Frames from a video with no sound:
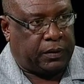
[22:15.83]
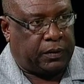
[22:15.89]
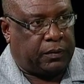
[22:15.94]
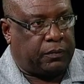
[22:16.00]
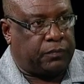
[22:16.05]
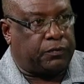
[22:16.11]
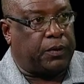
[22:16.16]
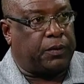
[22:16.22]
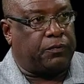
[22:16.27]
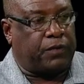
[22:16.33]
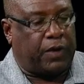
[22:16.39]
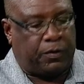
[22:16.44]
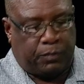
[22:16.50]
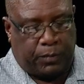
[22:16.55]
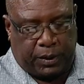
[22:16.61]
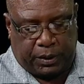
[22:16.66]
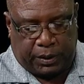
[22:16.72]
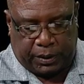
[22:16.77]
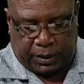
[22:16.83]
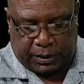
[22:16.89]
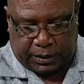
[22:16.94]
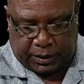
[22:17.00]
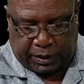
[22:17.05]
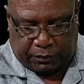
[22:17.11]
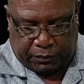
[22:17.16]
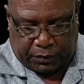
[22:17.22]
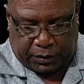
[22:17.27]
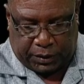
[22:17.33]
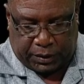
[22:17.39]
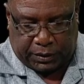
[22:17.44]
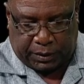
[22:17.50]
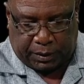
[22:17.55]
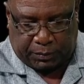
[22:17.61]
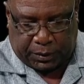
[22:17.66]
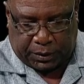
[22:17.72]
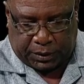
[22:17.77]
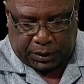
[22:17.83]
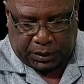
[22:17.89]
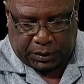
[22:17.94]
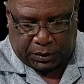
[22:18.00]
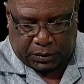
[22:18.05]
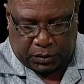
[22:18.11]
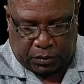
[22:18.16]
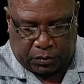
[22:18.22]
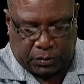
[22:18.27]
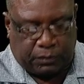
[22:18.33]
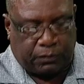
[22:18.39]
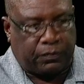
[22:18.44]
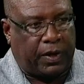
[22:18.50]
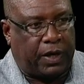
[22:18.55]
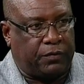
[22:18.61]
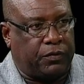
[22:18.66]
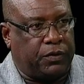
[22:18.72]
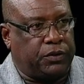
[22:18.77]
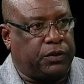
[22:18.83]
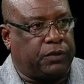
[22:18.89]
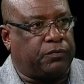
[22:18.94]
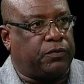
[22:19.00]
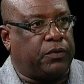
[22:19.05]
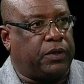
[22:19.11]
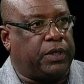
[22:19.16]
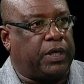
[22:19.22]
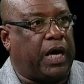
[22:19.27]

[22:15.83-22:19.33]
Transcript: for the 5 million is 776,500 for